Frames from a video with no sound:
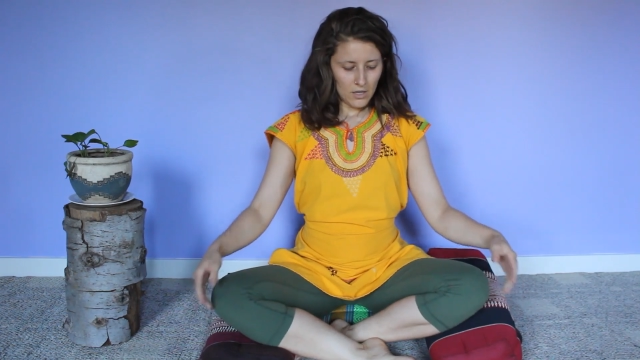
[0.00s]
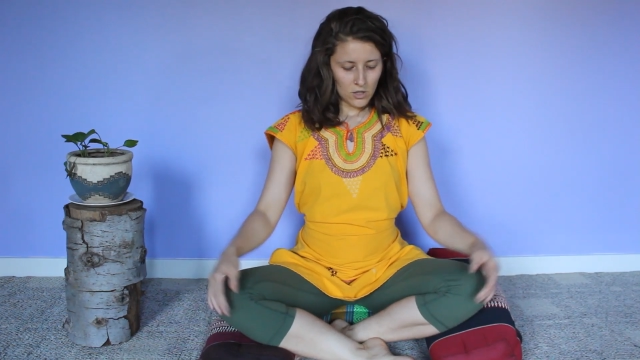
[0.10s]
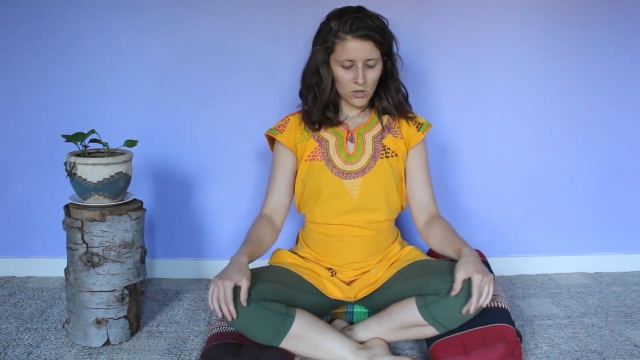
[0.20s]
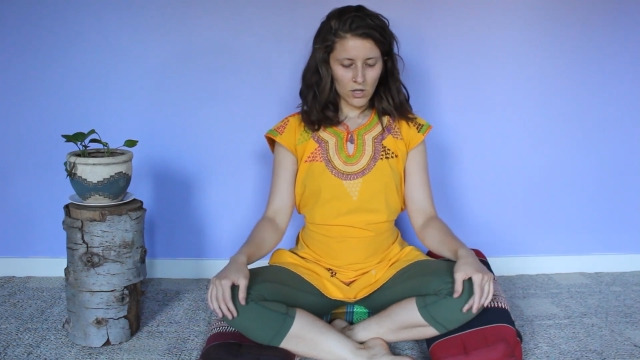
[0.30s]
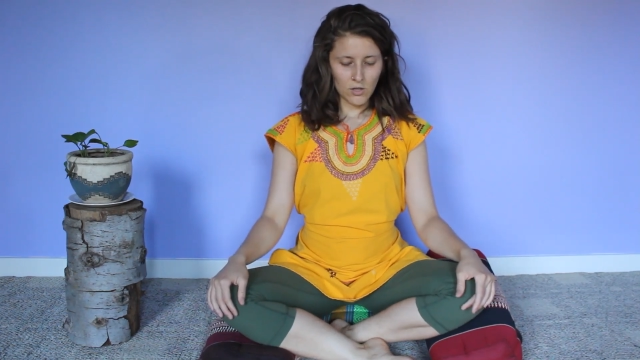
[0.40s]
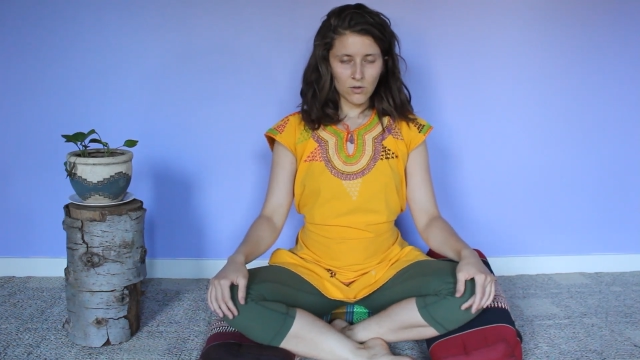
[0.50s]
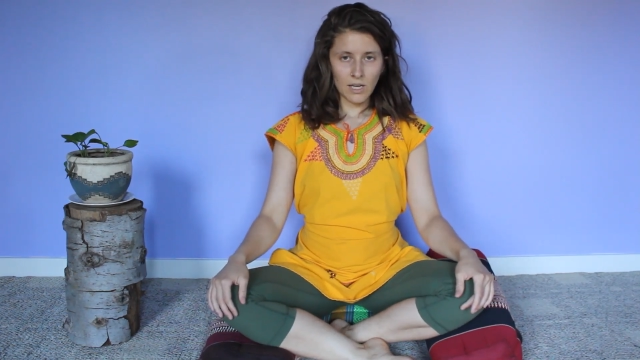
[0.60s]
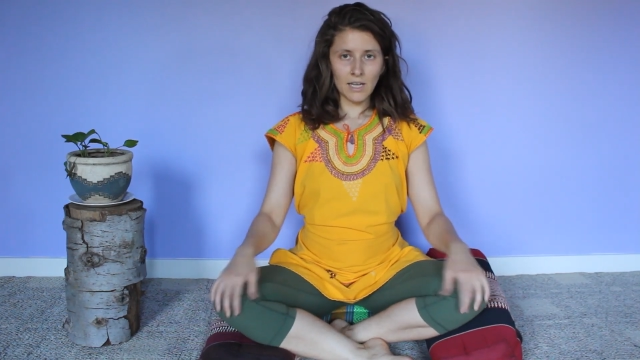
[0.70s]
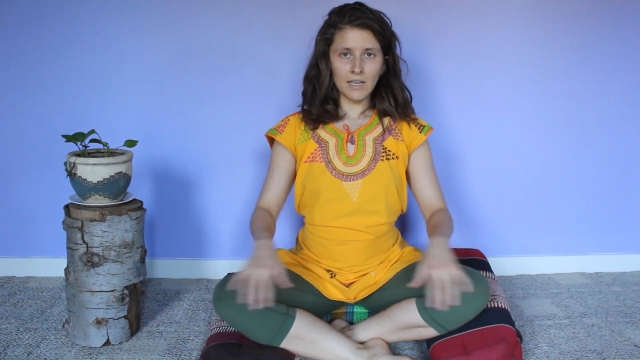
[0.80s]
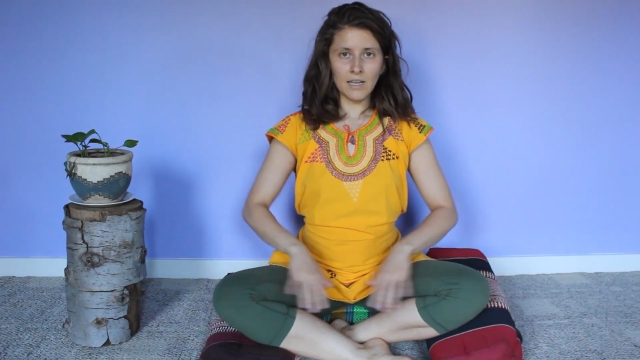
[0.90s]
so that you
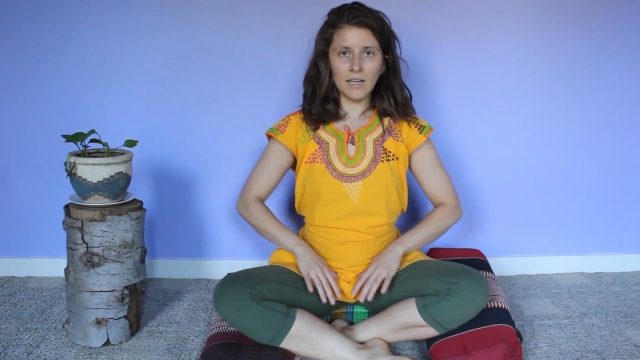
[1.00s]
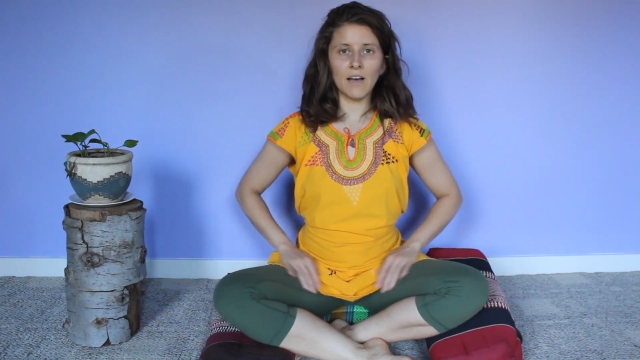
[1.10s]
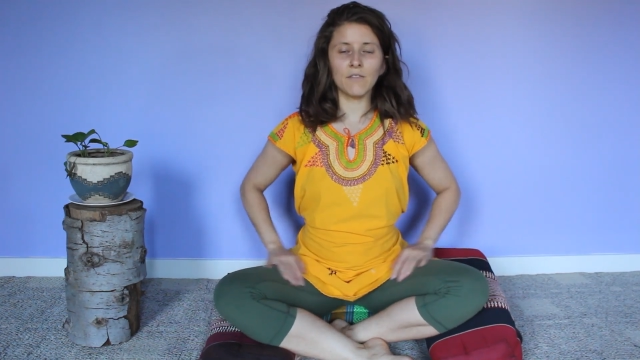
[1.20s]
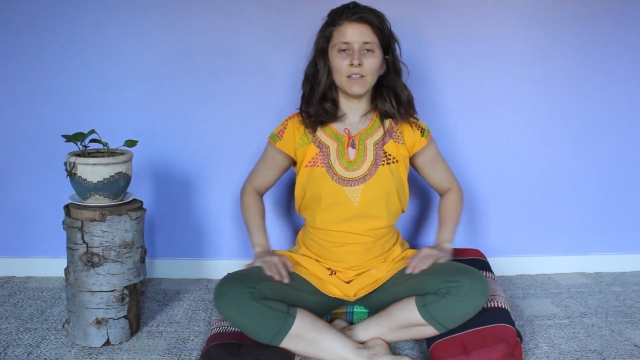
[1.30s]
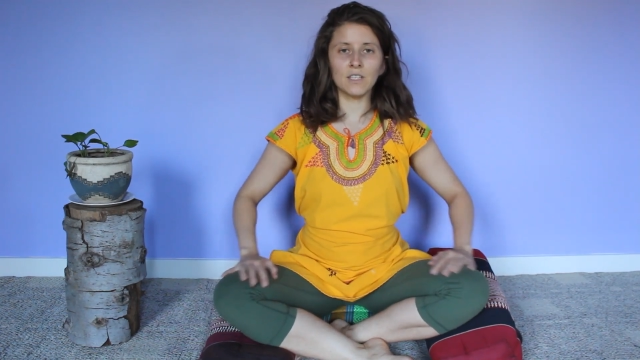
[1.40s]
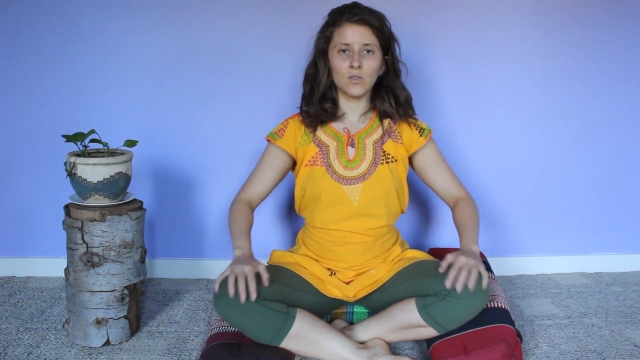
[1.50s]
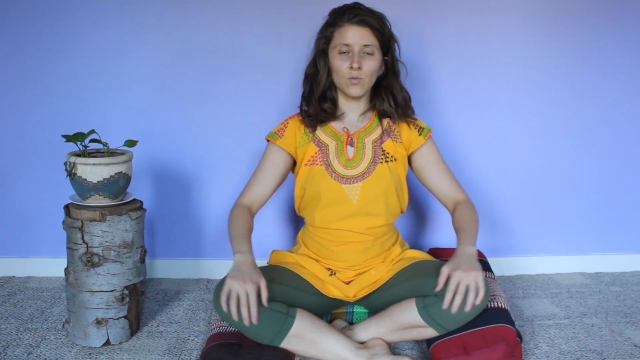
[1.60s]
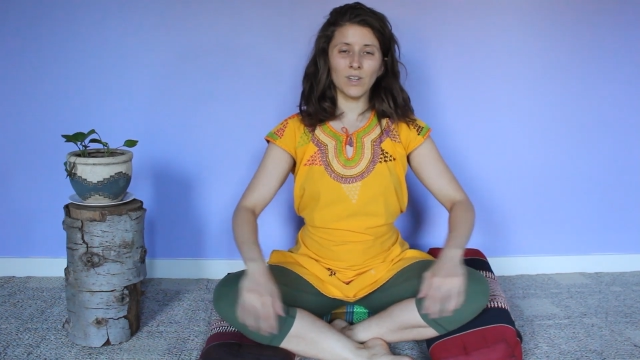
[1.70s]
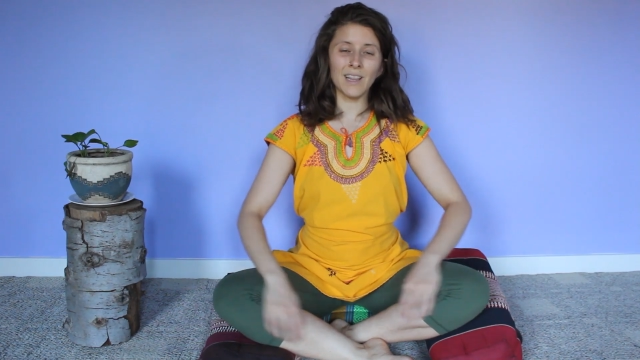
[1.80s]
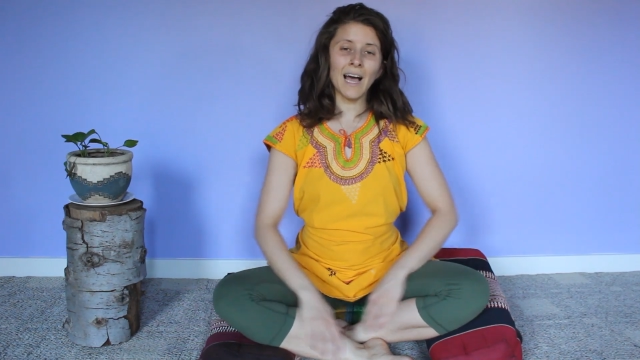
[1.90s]
can have this
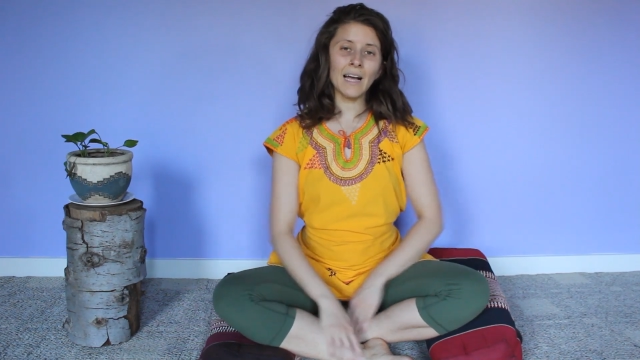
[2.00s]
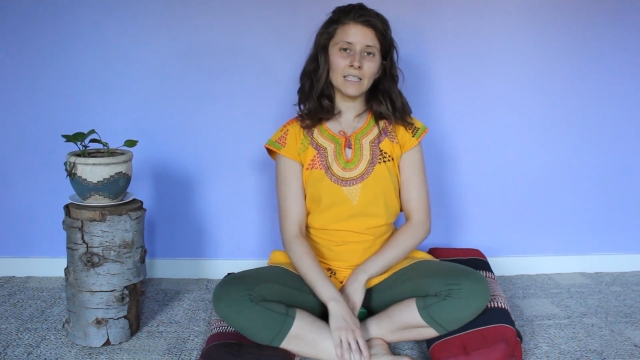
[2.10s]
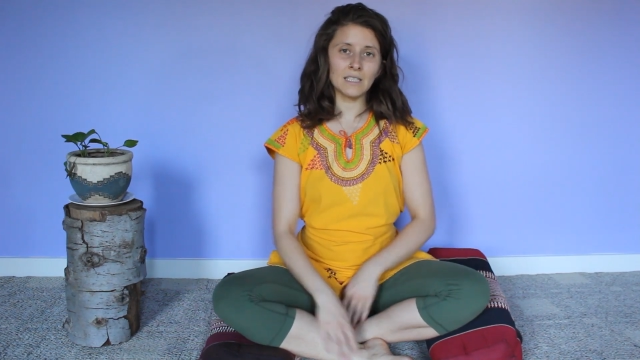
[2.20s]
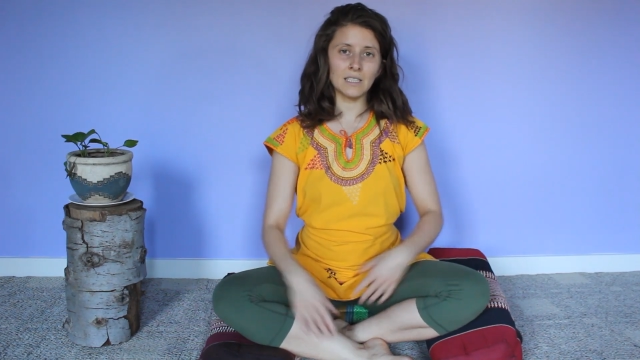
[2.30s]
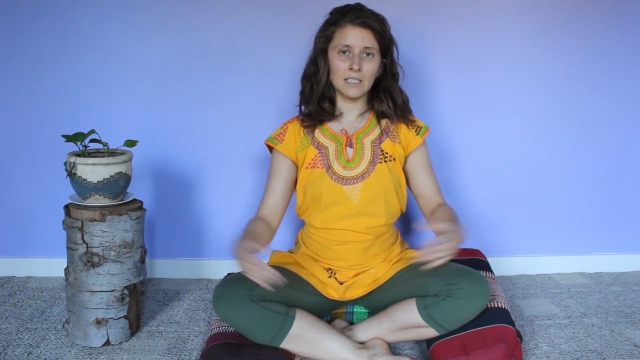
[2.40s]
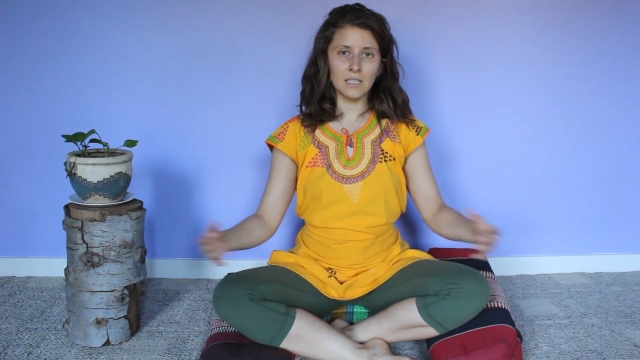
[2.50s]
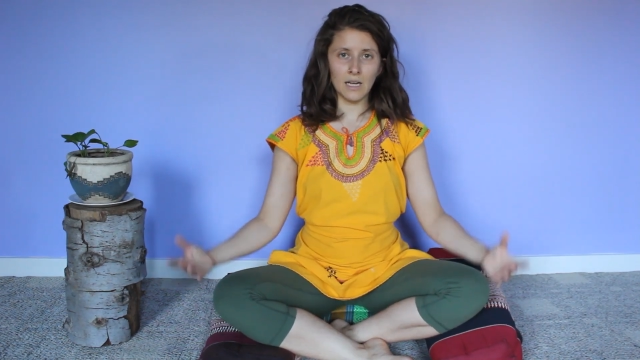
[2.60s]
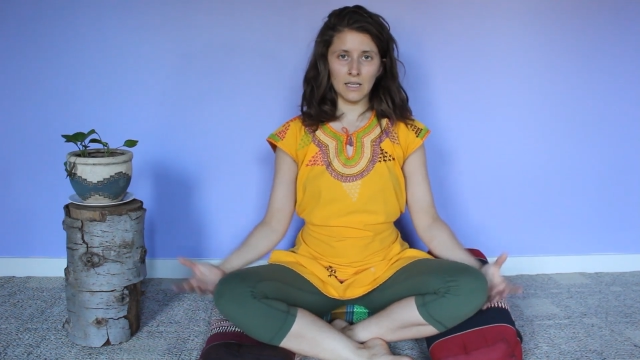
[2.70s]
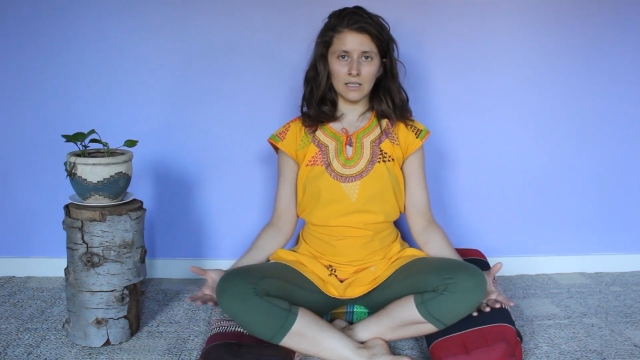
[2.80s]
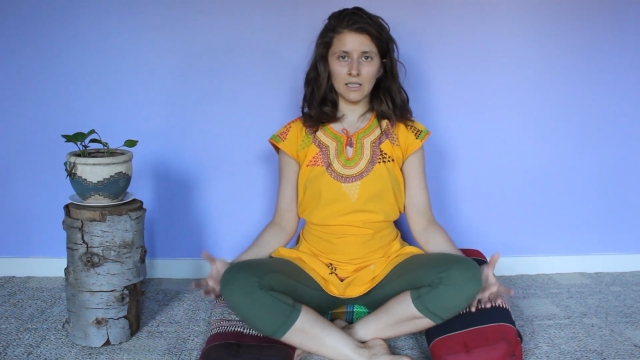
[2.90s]
relaxed,
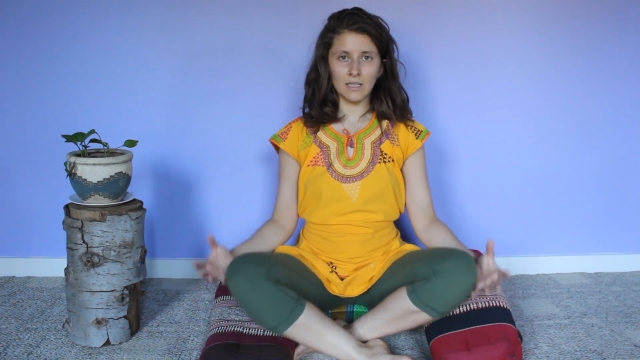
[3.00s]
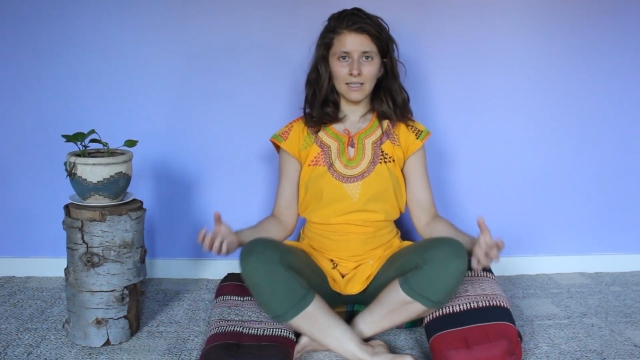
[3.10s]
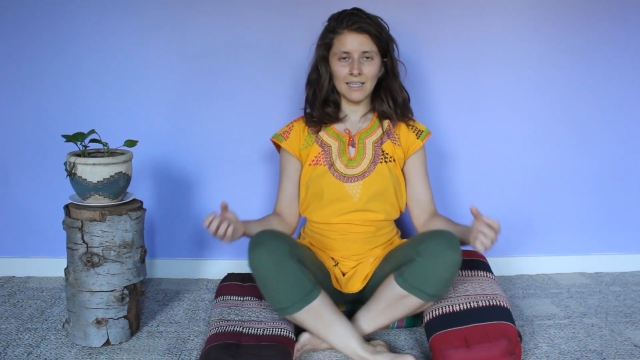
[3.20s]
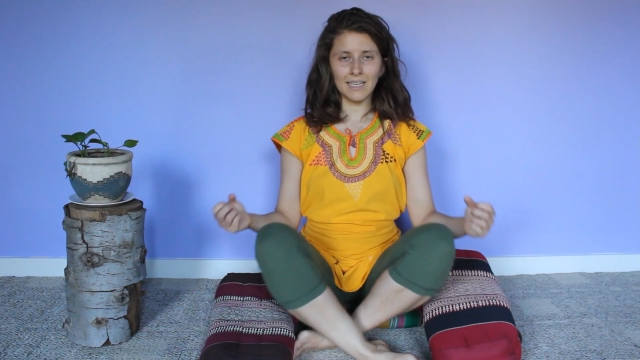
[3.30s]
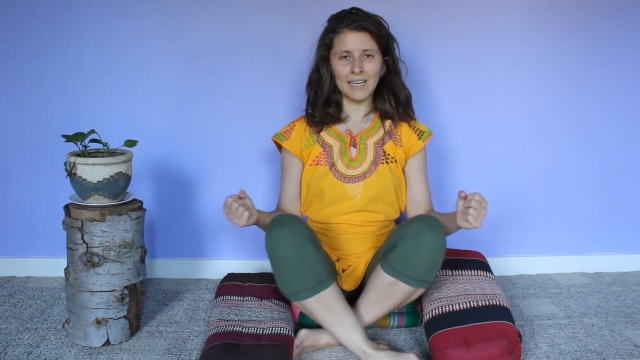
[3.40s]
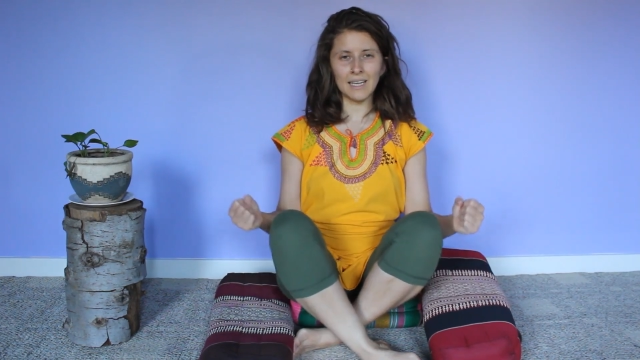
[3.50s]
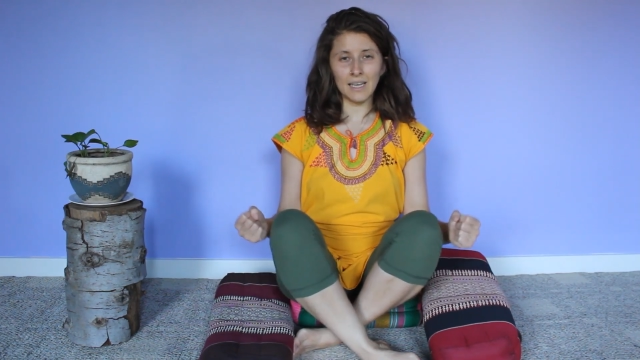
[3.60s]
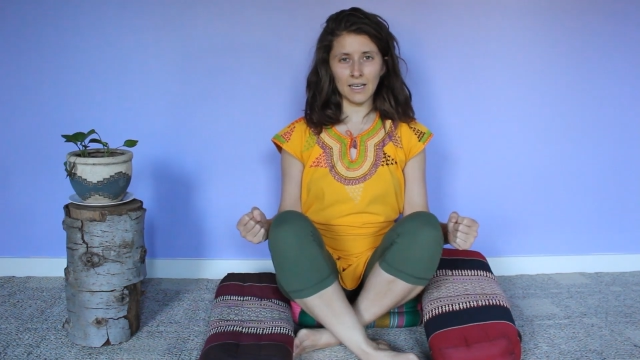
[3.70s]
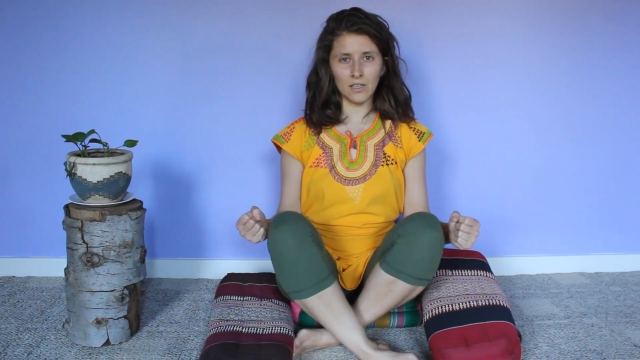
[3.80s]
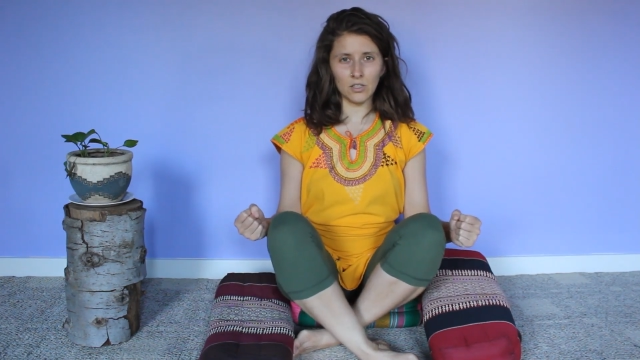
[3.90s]
not
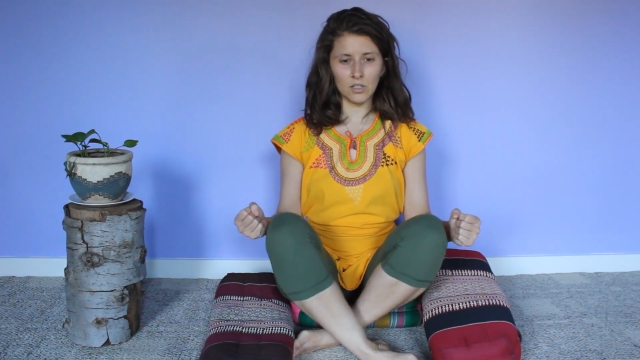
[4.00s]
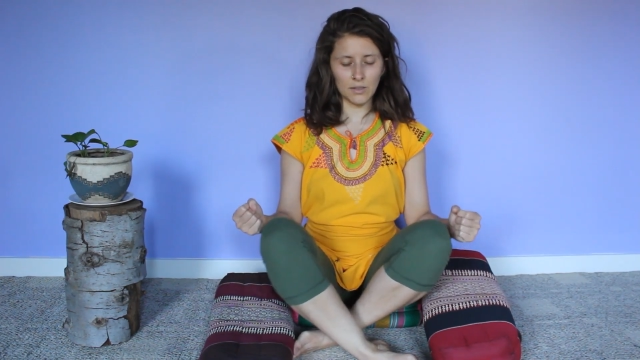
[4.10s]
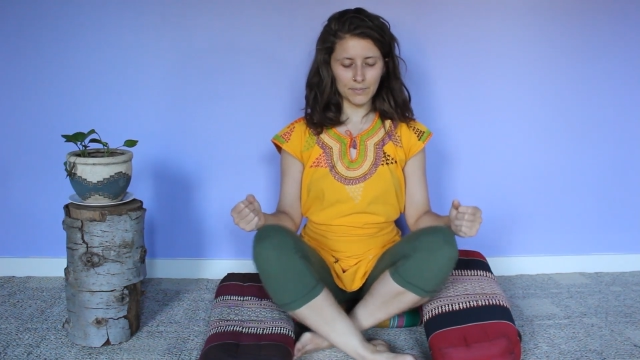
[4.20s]
engaged.